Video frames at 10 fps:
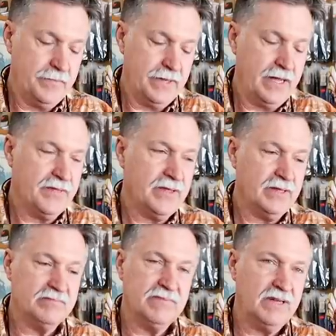but I
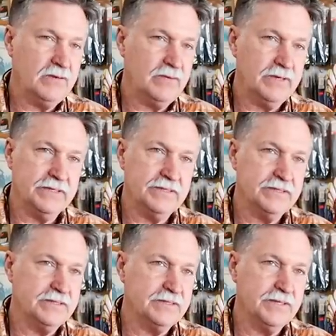thought I don't want
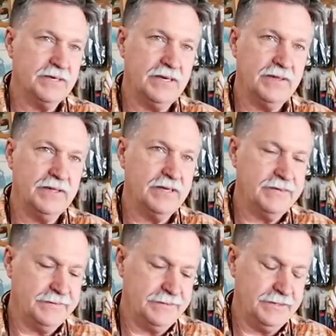to do all that.